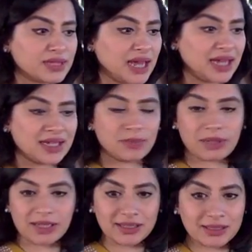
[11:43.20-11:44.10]
kind of
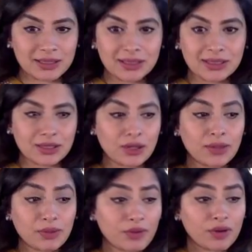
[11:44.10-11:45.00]
places, don't
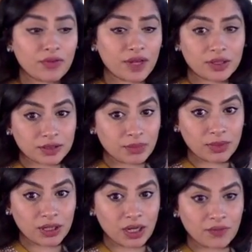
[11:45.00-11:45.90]
get me wrong, Virgos can
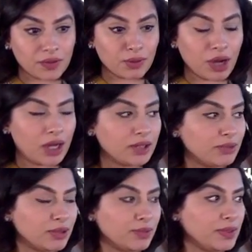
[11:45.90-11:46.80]
be the life of the party,
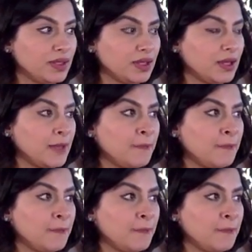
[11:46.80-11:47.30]
but being